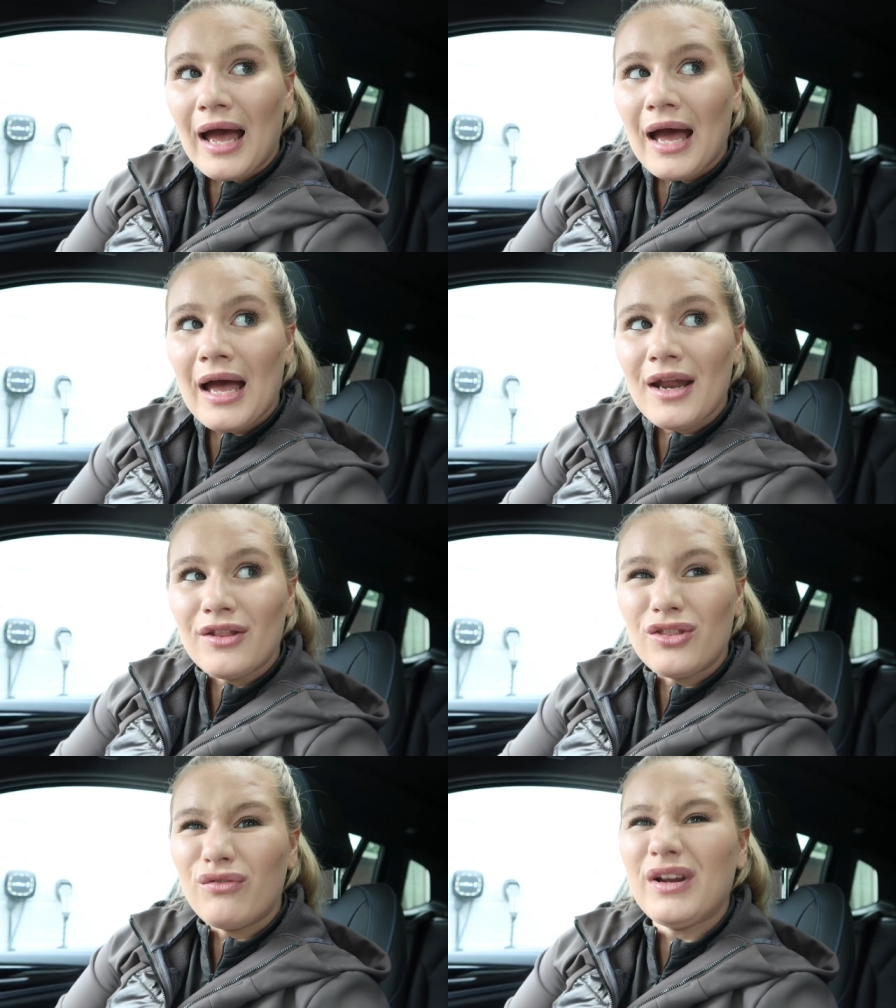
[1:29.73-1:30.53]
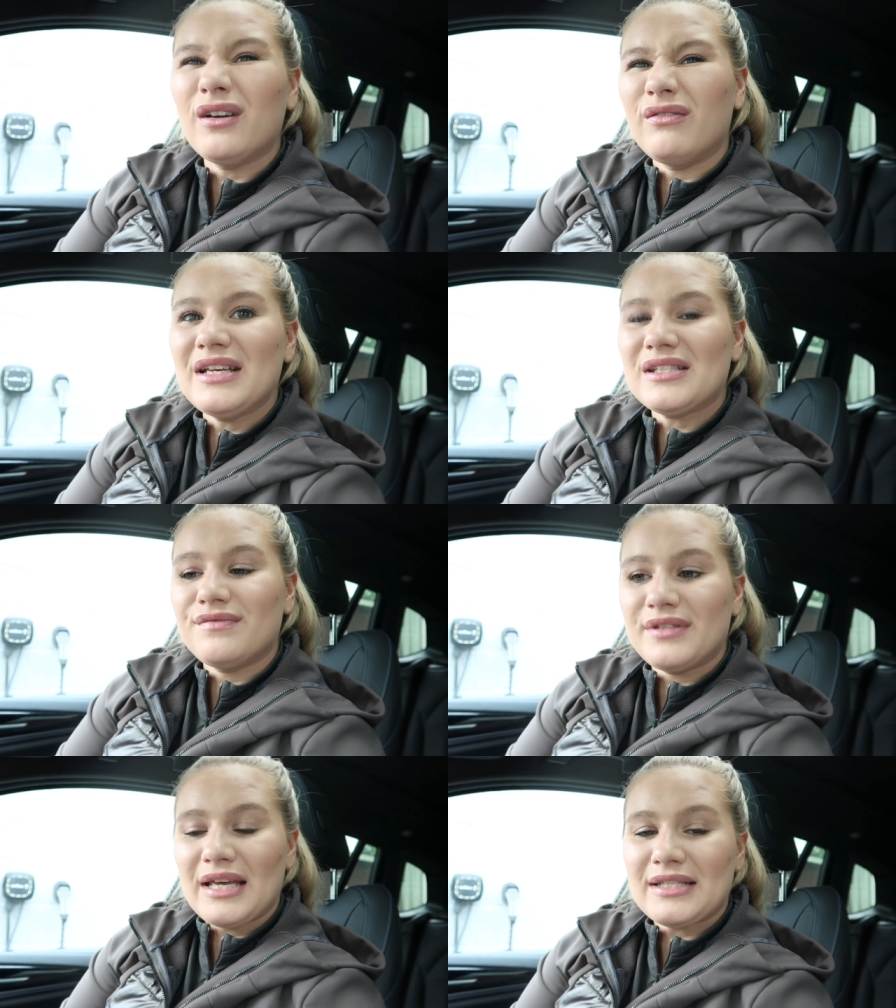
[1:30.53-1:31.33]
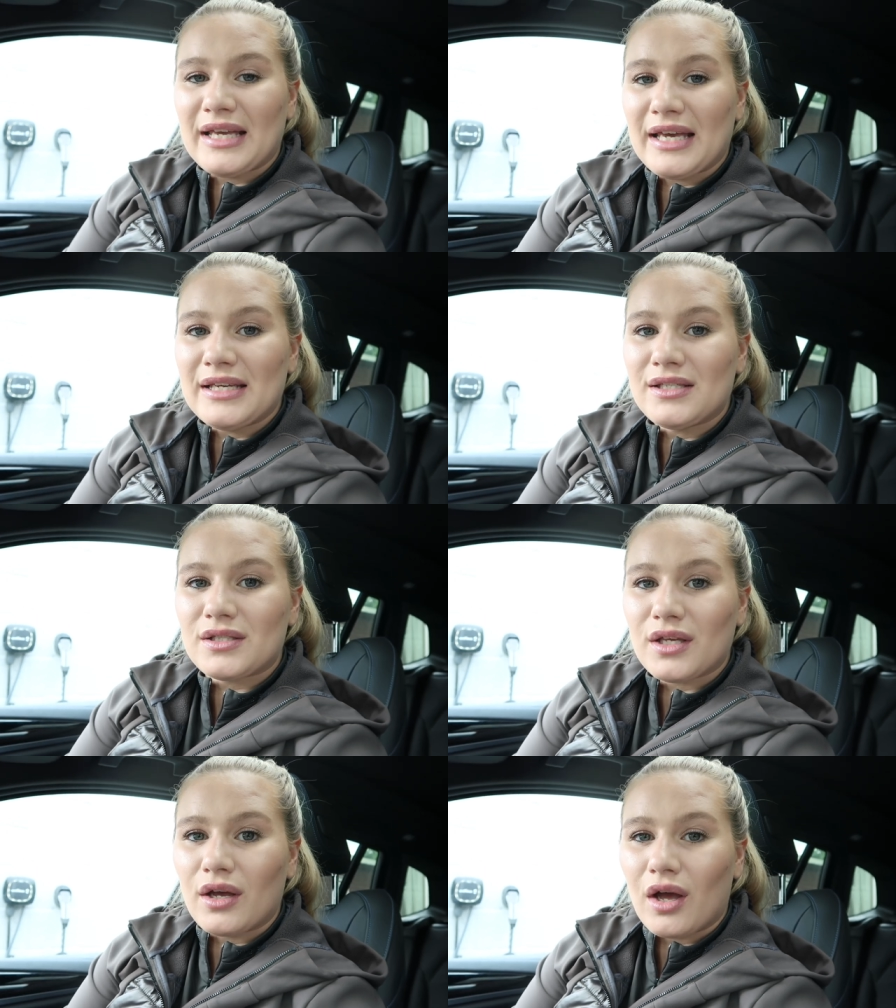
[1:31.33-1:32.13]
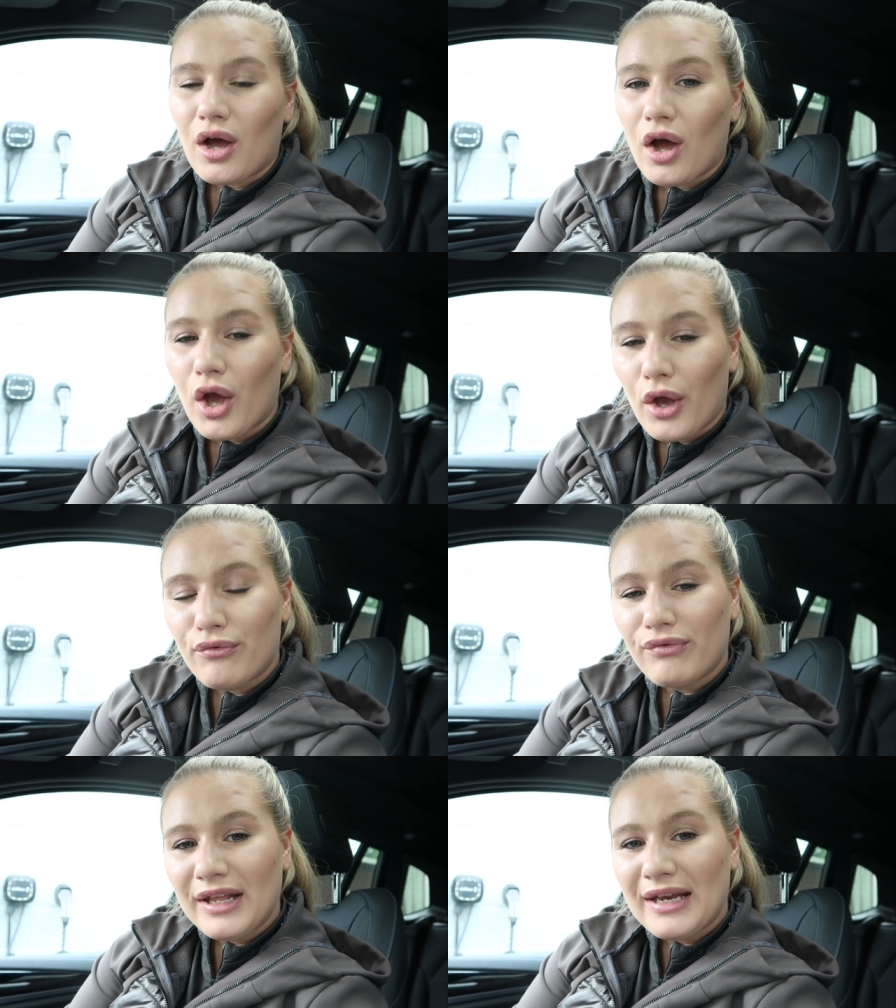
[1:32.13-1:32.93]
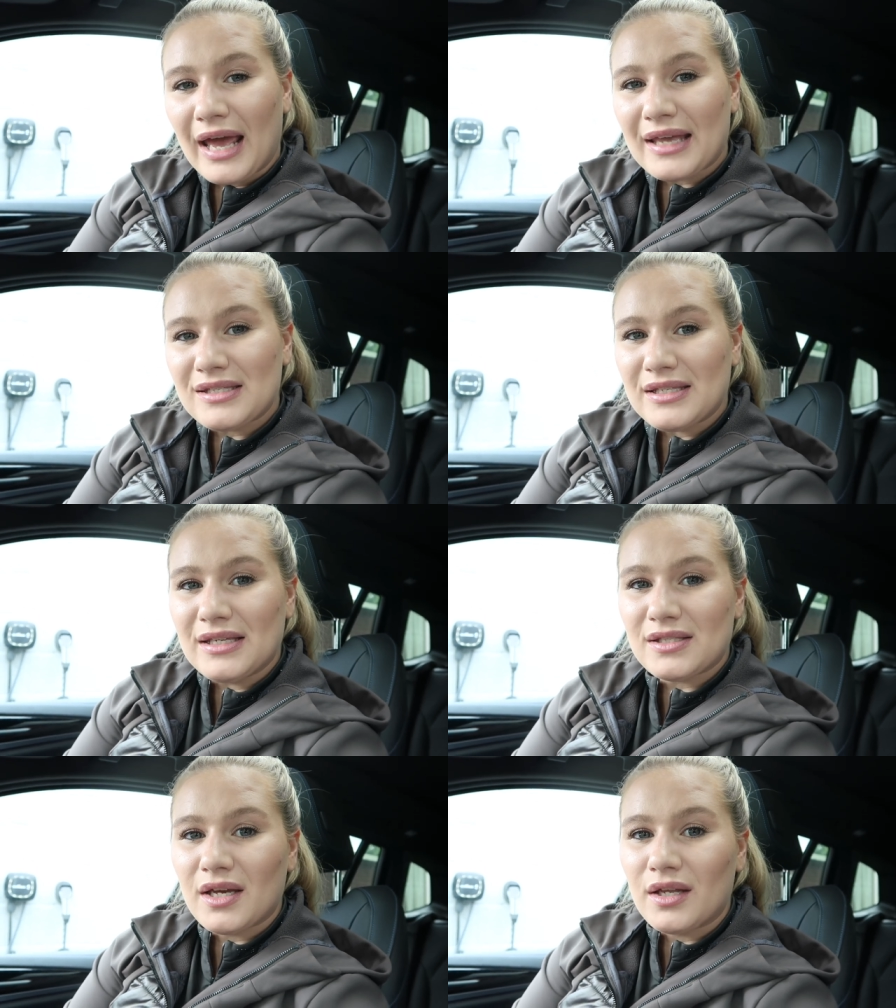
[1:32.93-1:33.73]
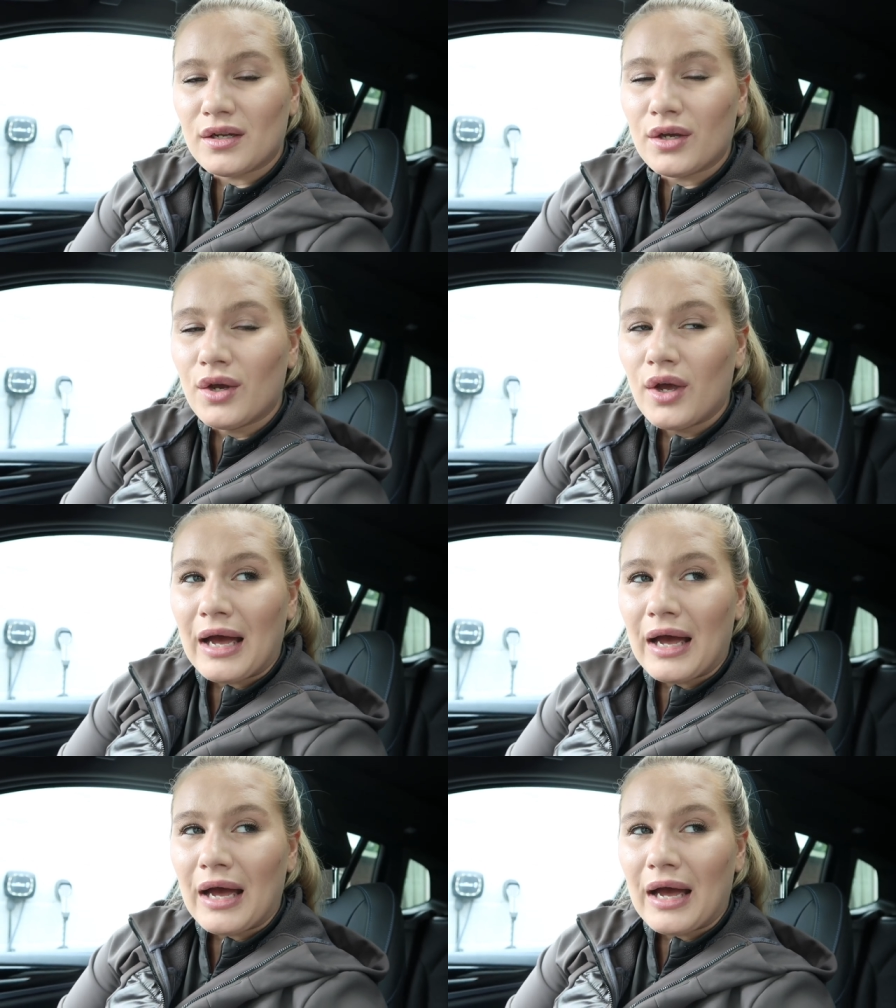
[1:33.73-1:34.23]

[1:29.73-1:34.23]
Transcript: and the real reason for this is hopefully next season